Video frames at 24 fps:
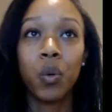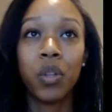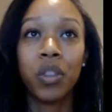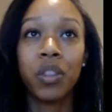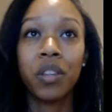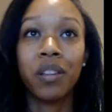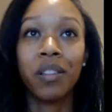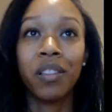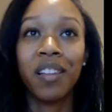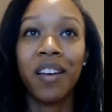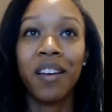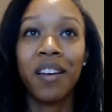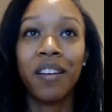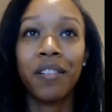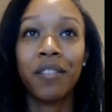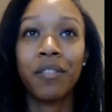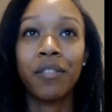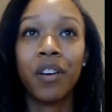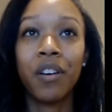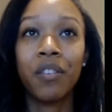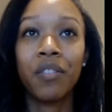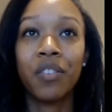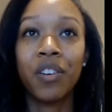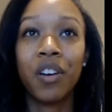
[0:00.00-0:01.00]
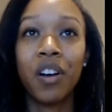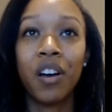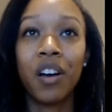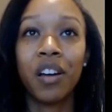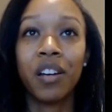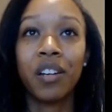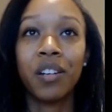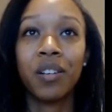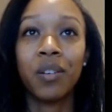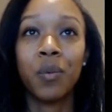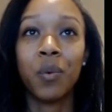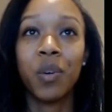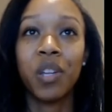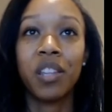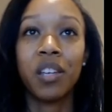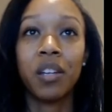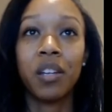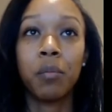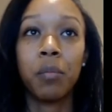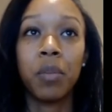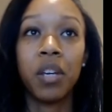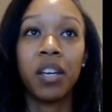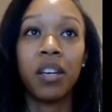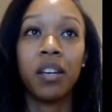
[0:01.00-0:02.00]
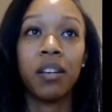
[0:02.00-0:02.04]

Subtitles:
the love of God within me.